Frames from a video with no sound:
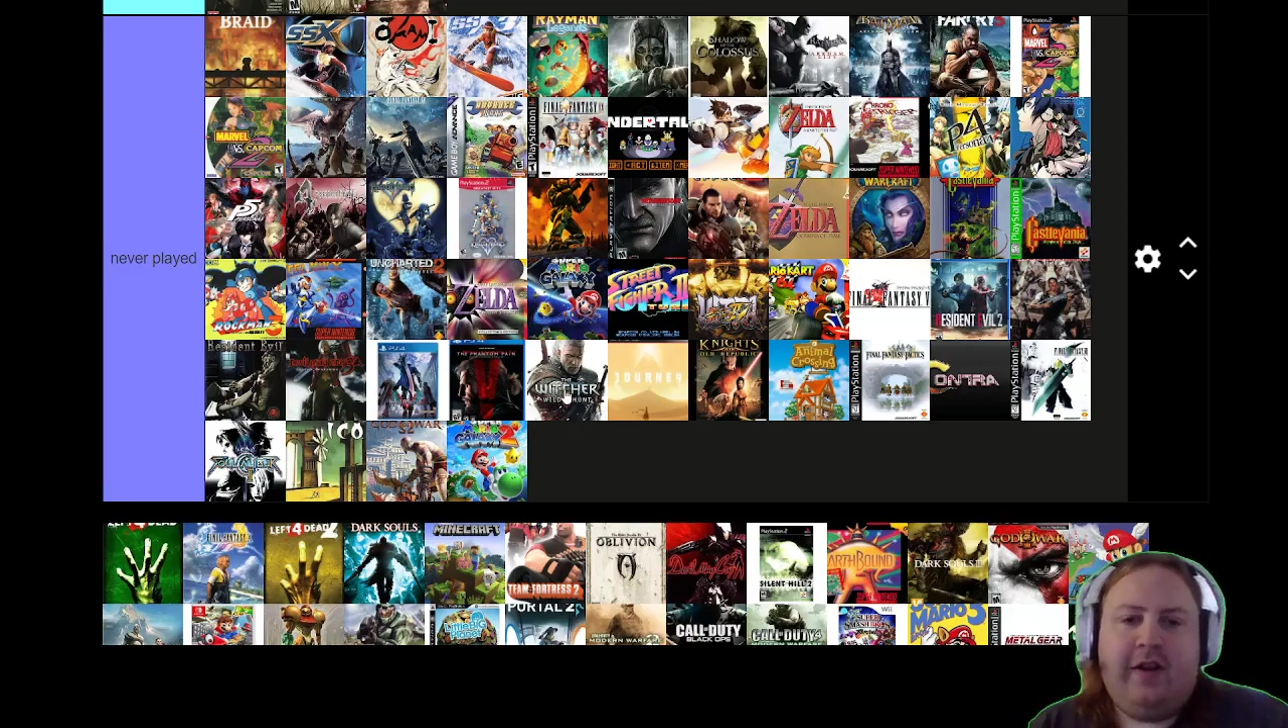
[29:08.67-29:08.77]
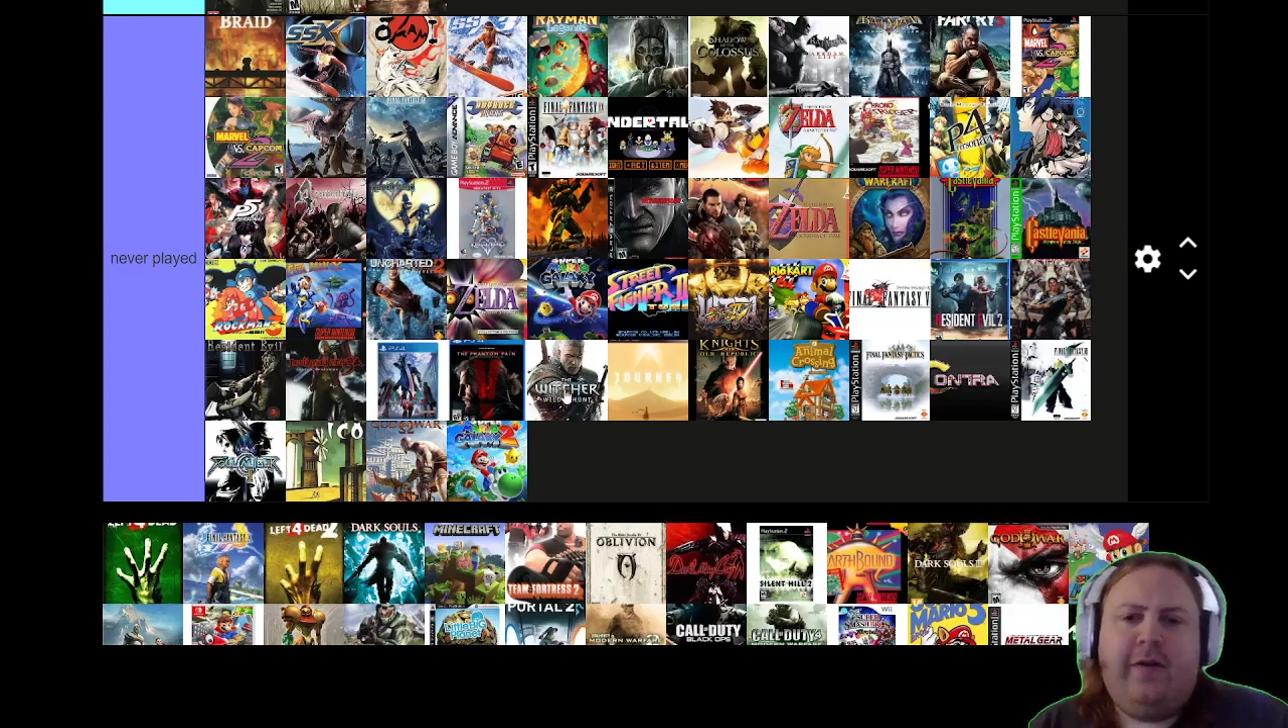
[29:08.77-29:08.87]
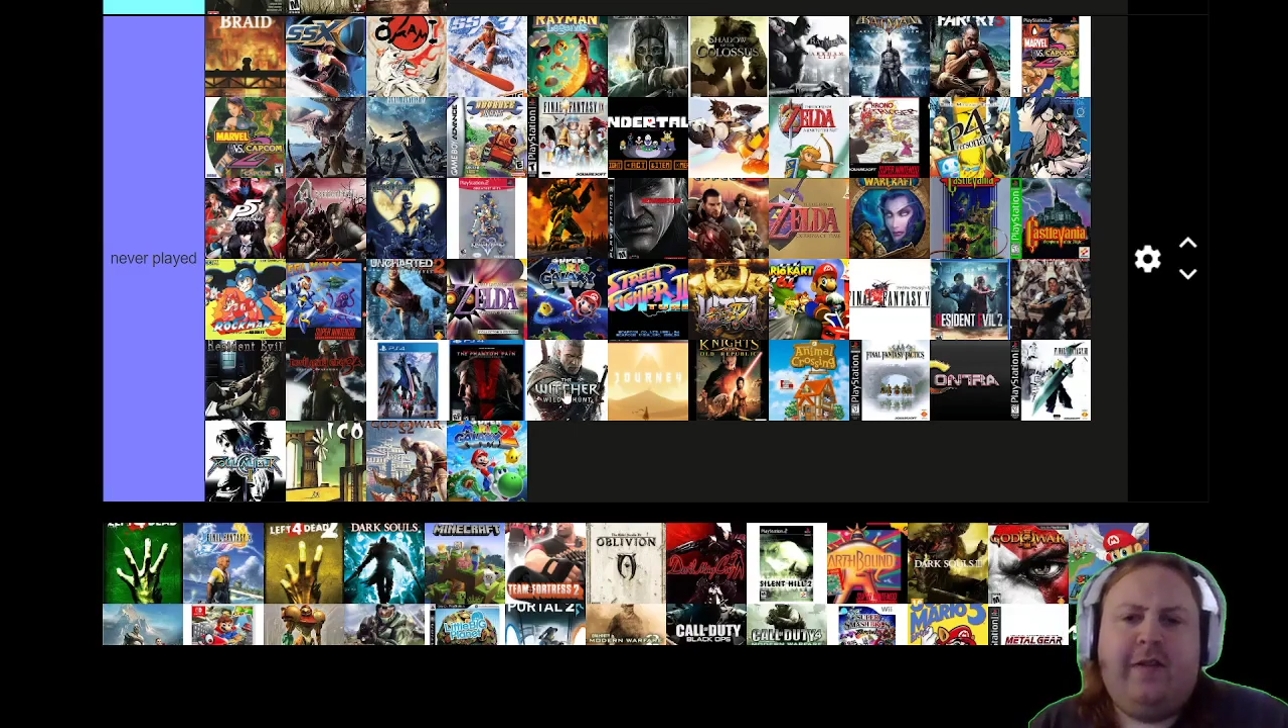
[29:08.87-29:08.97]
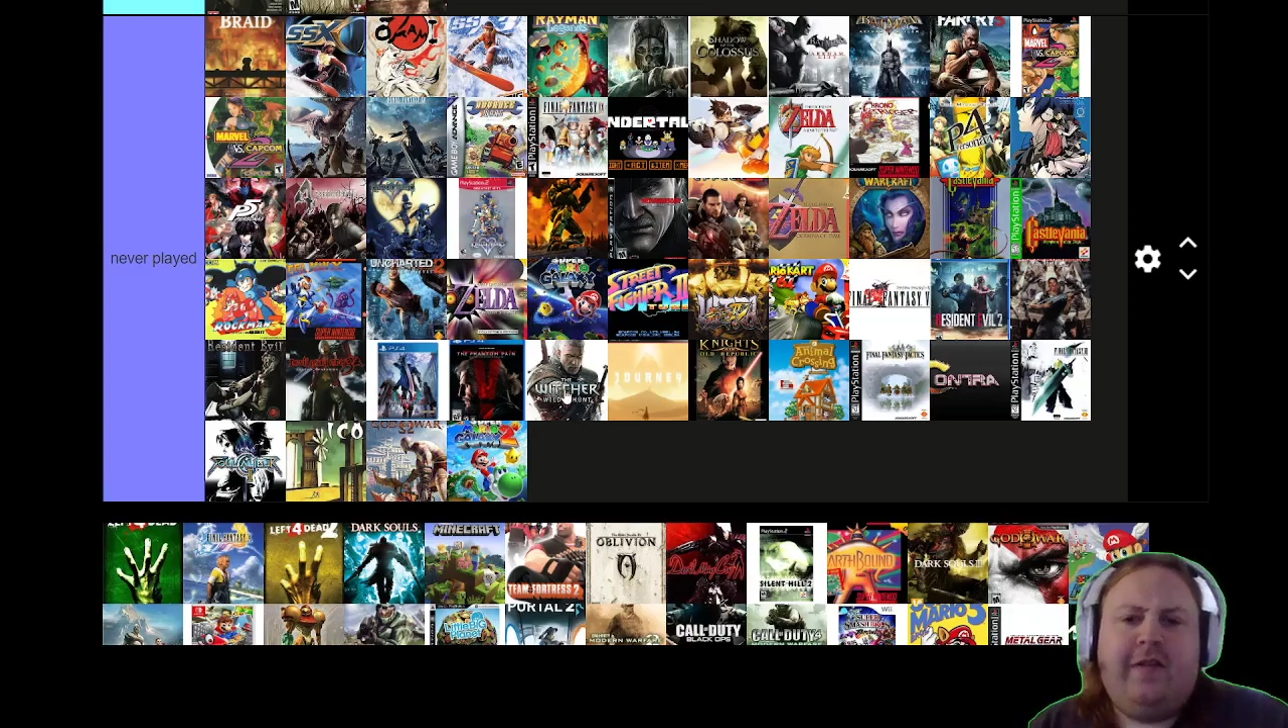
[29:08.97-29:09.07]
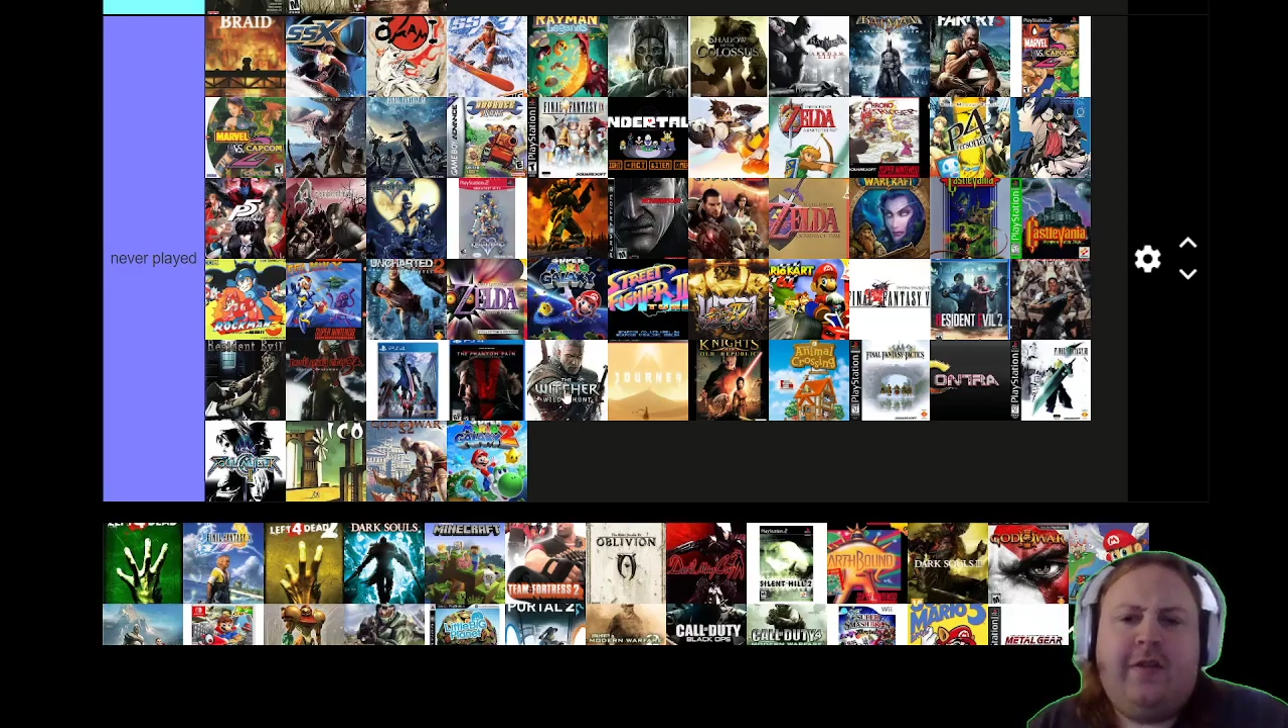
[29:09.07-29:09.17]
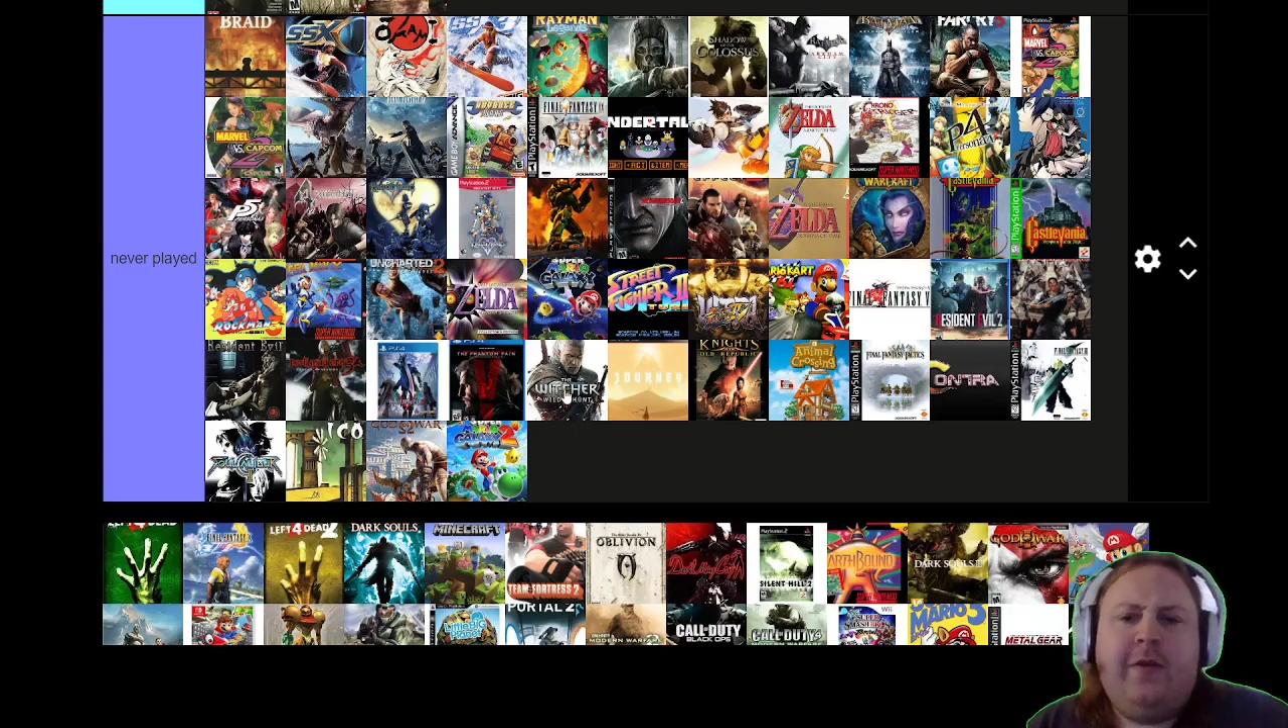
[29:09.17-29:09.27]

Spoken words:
"Oh, it's so